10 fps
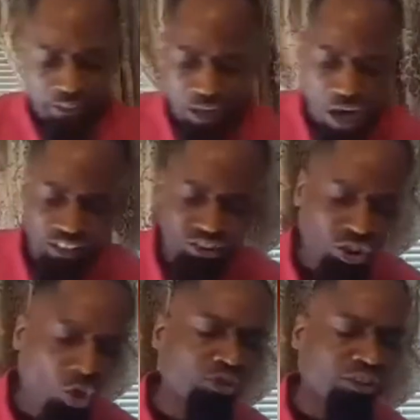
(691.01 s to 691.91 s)
God is
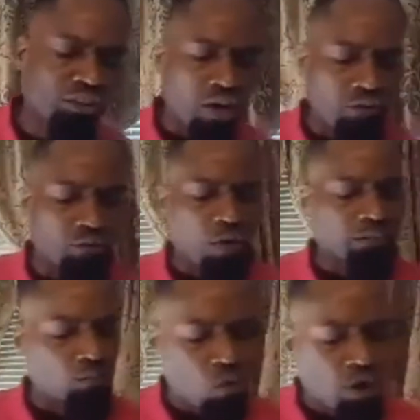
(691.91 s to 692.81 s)
using the
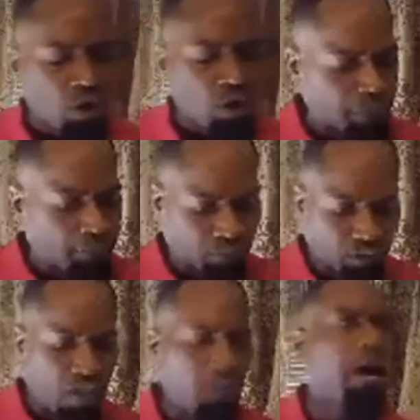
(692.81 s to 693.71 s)
earthquake to warn his people to
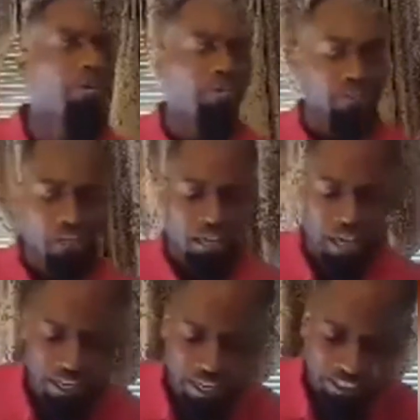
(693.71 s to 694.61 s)
come out and,
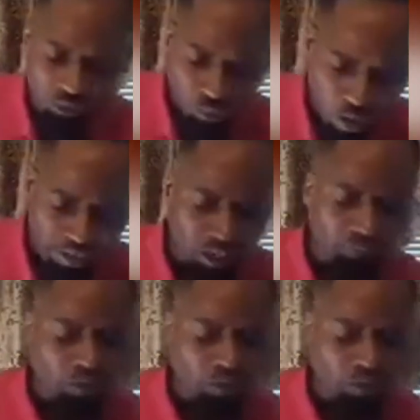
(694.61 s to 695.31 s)
and, and, to wake up.